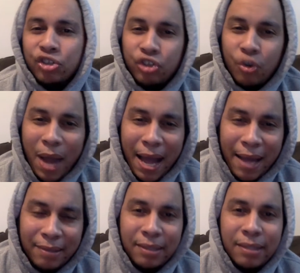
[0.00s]
So
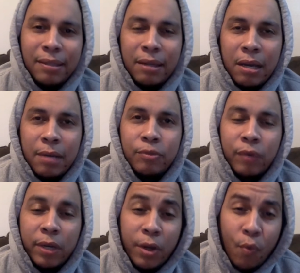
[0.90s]
I see the Cubs
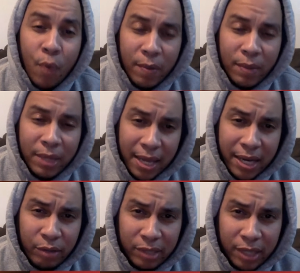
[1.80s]
running away with the
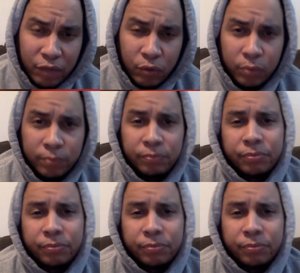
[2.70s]
NL Central.